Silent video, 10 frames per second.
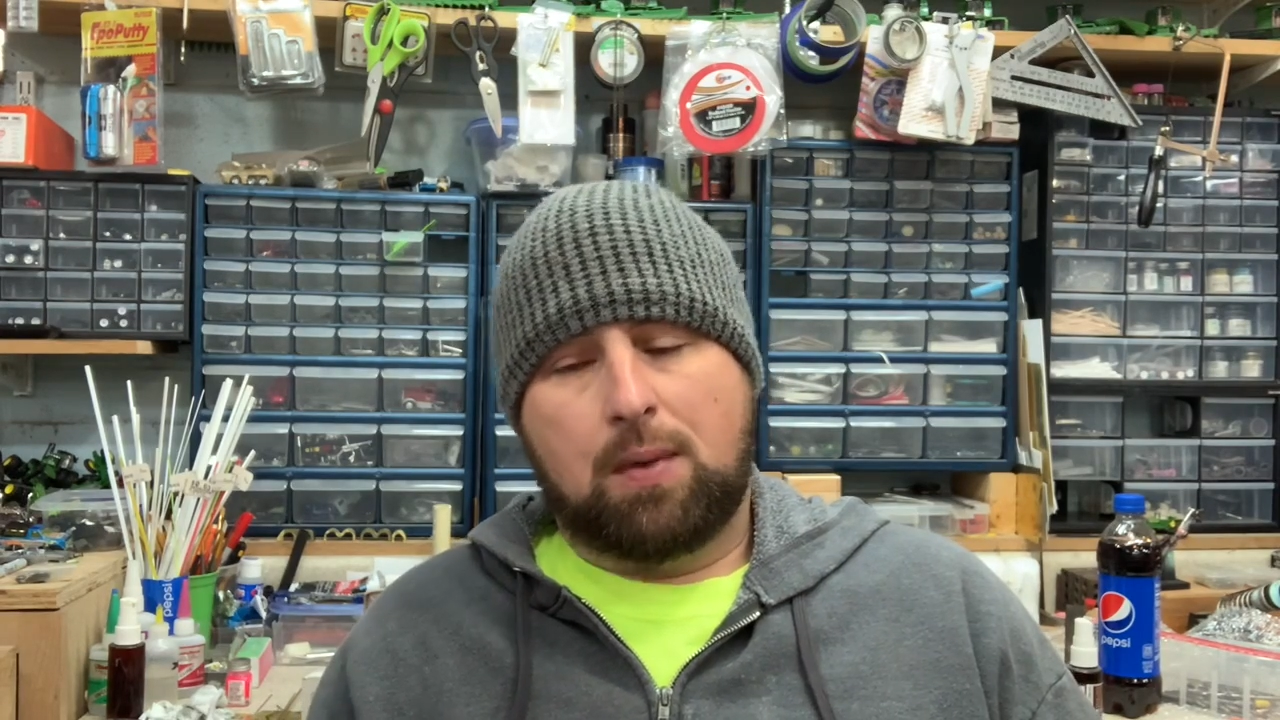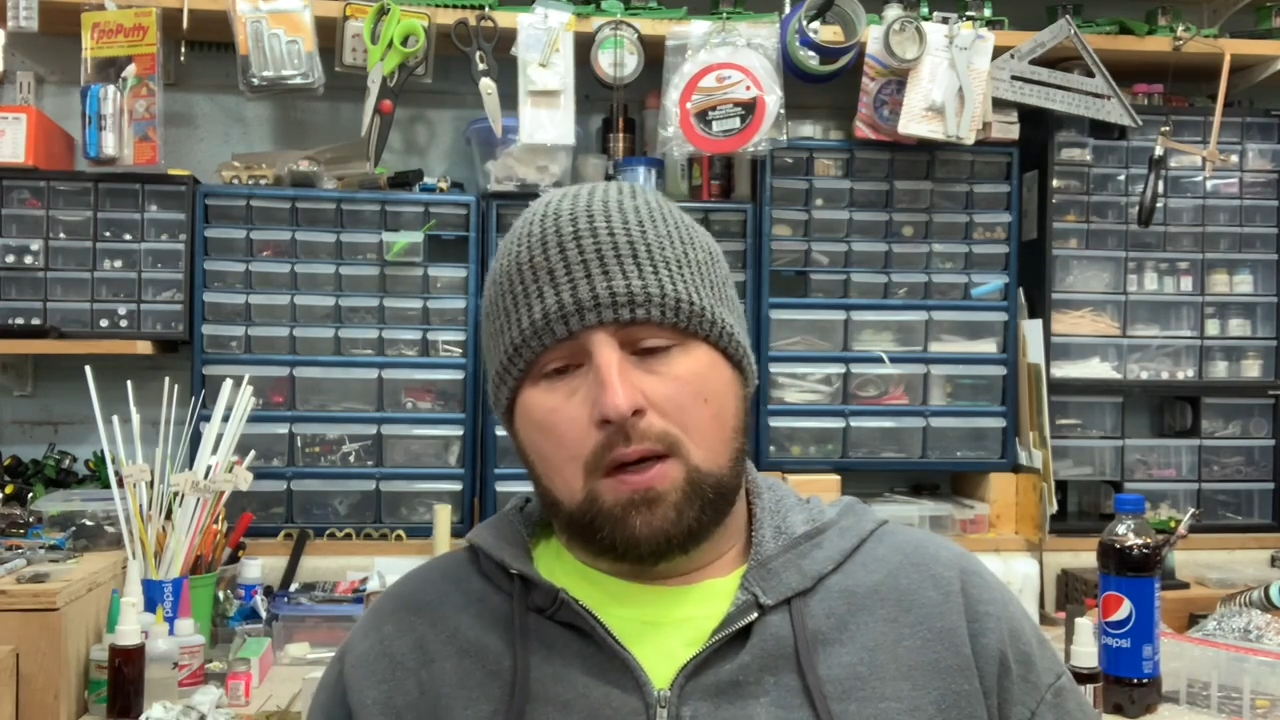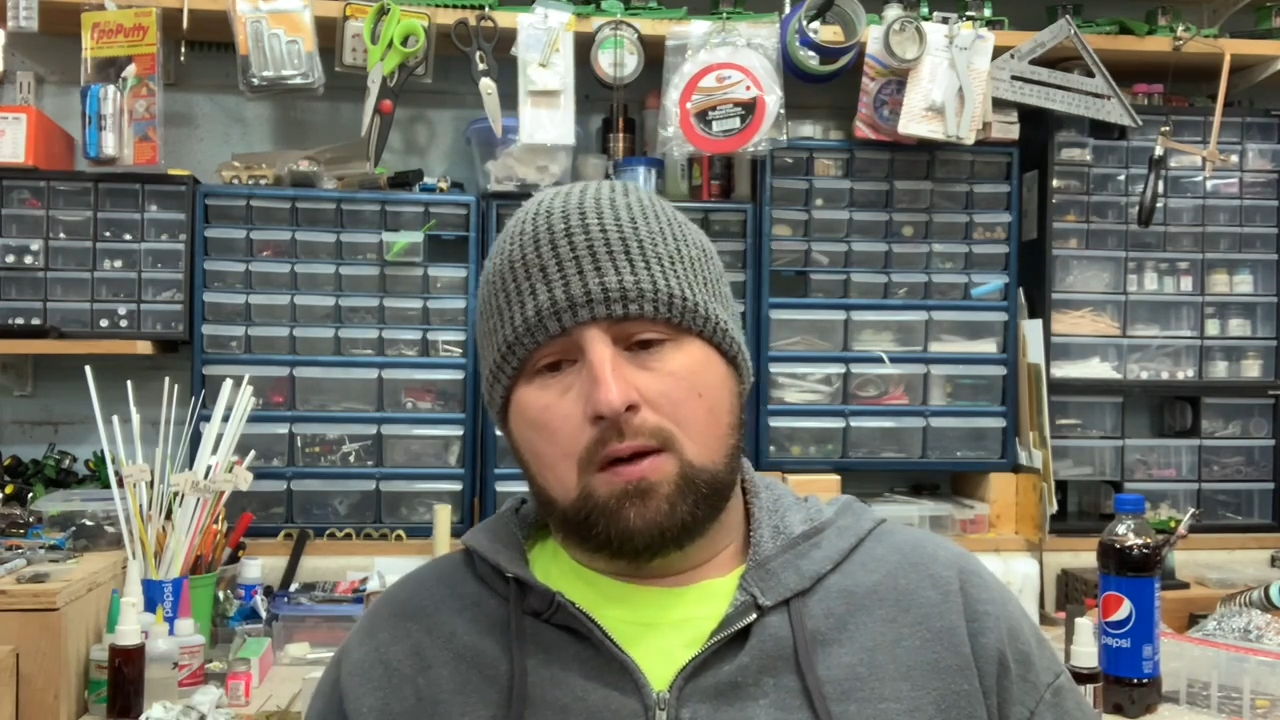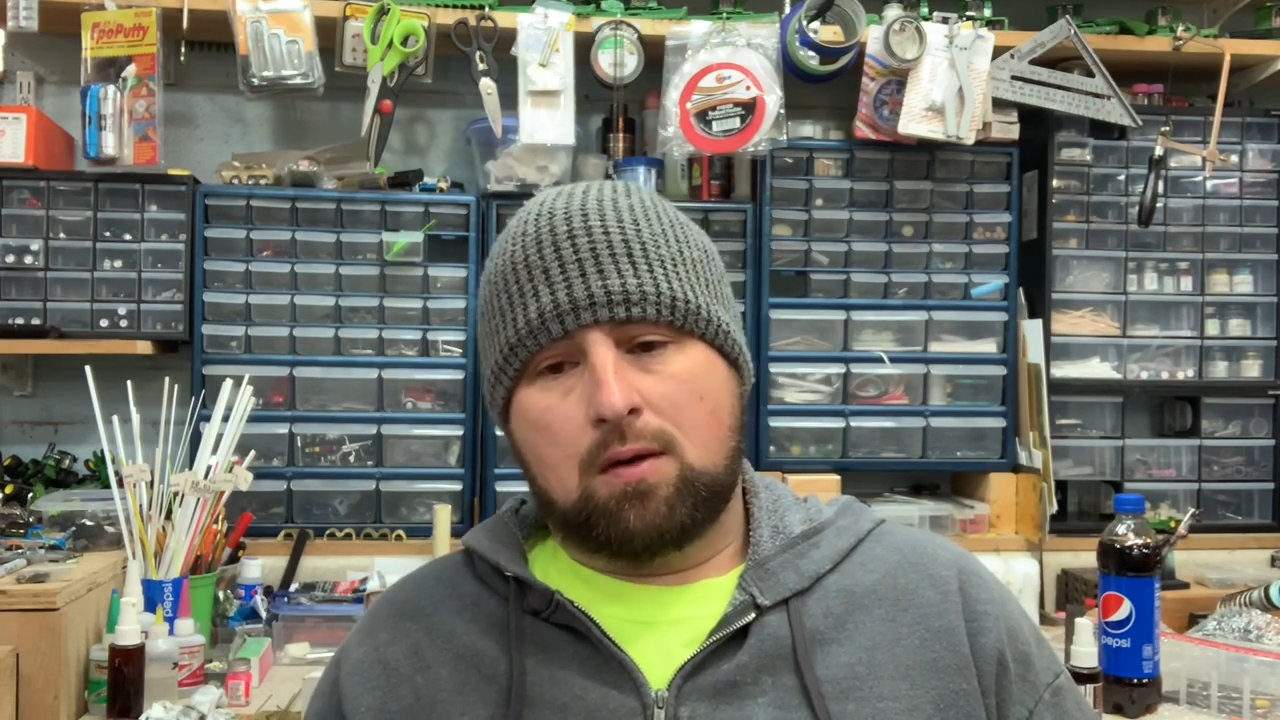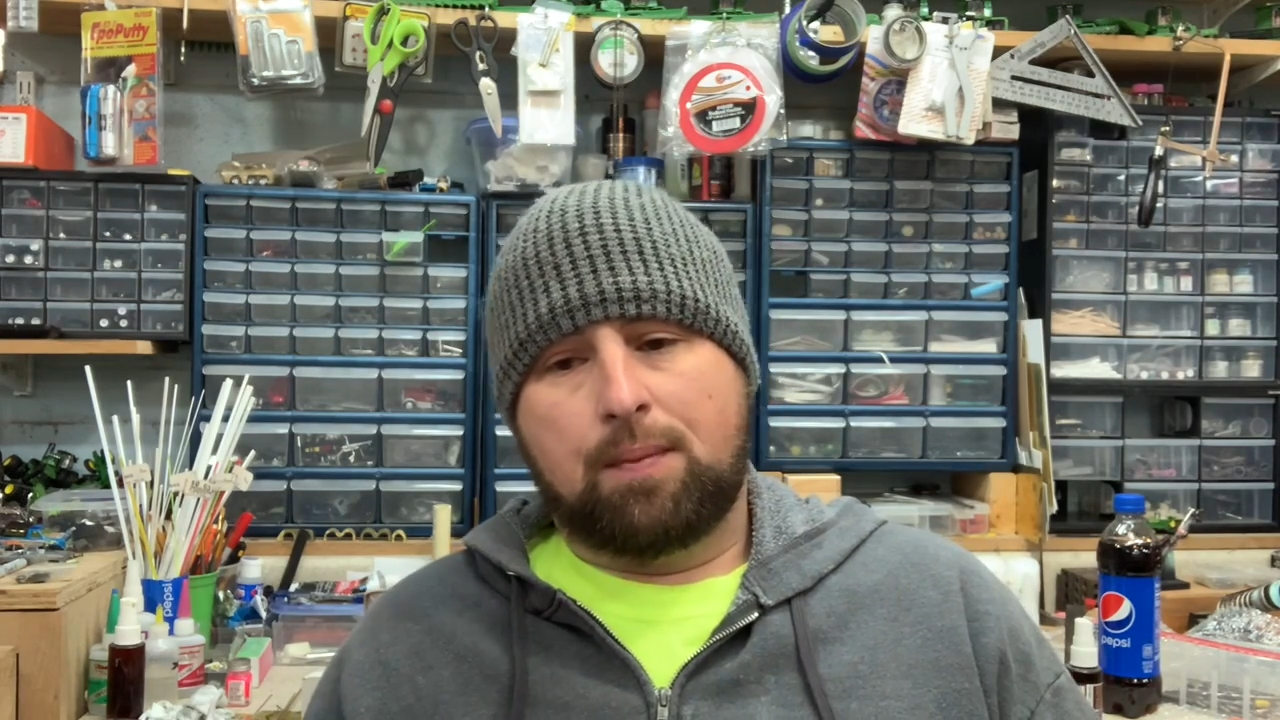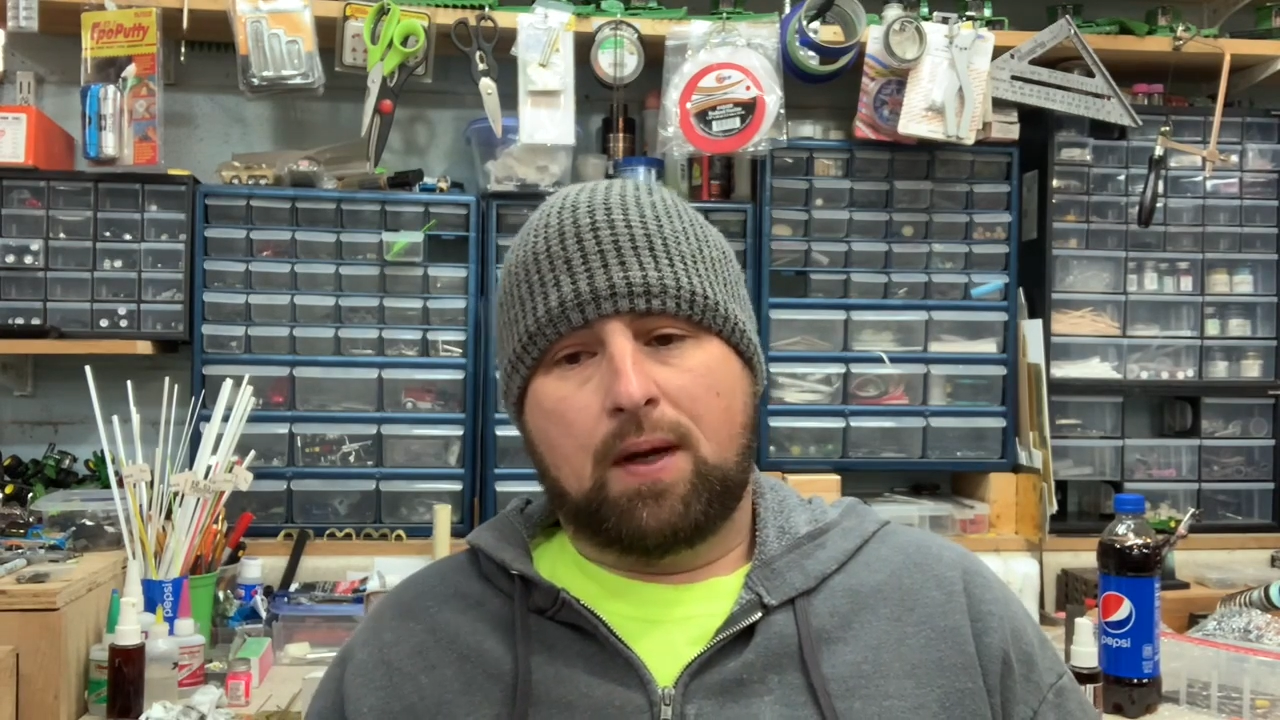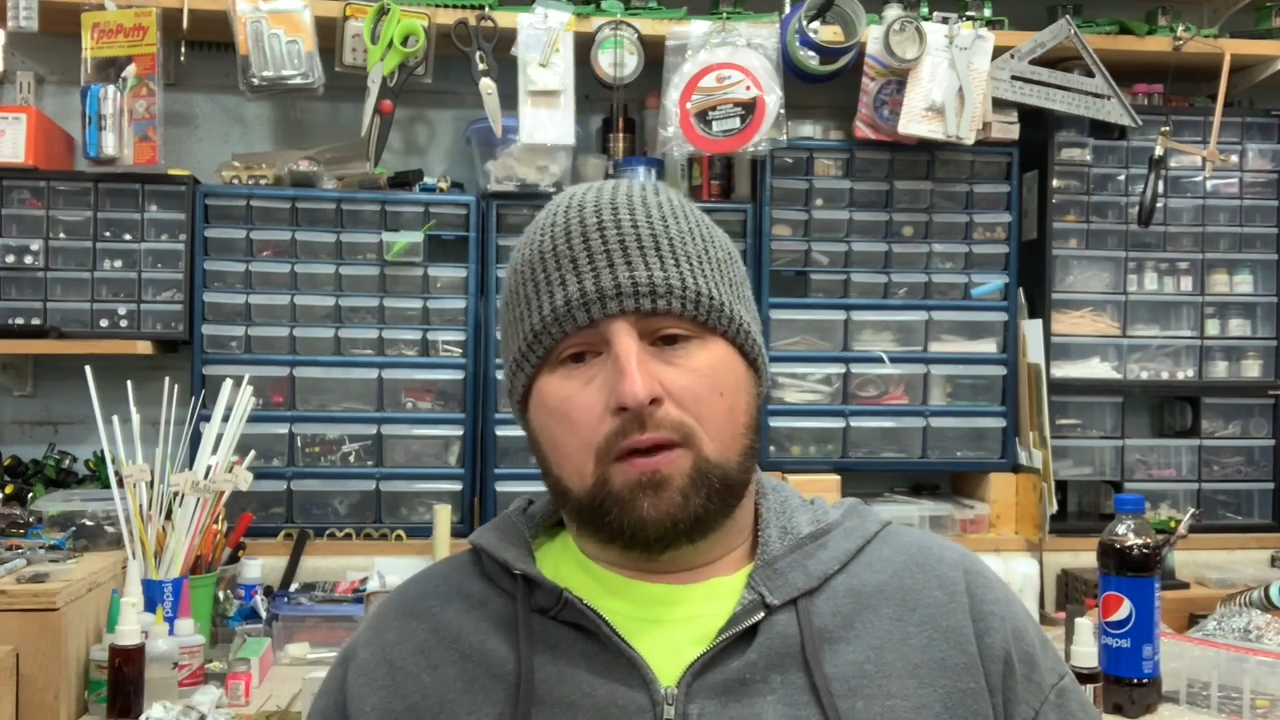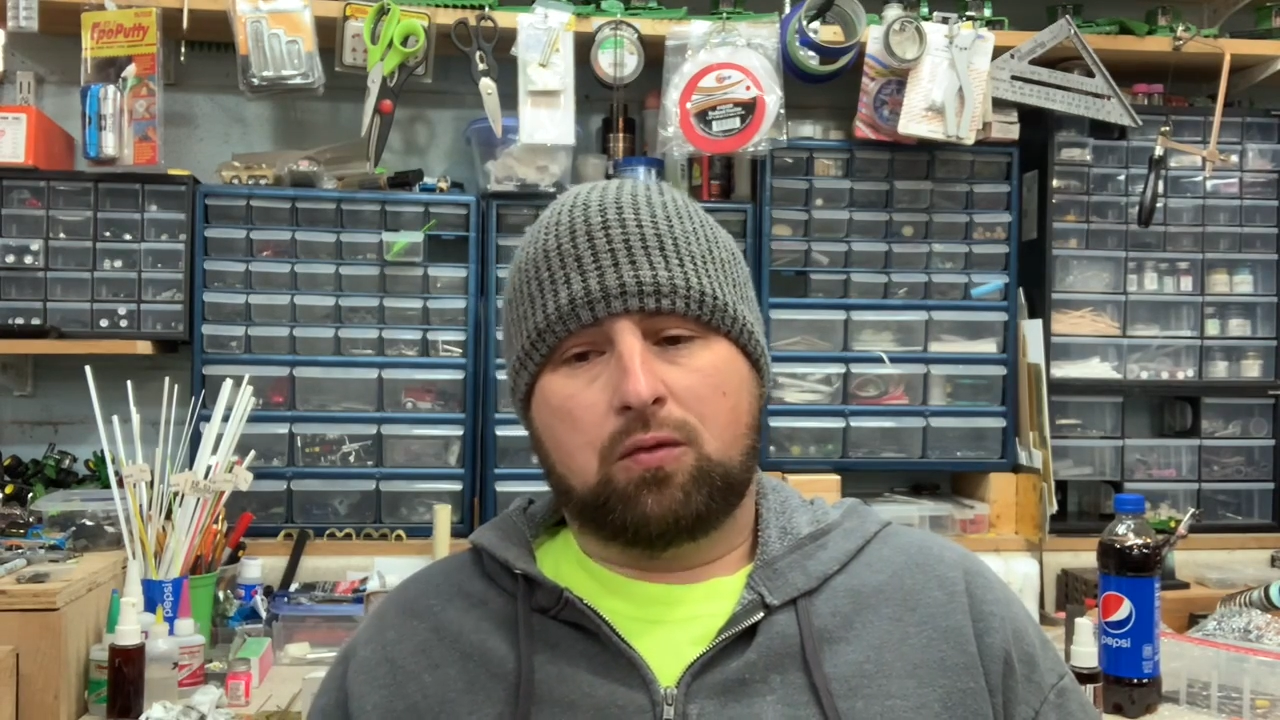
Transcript: uncle passed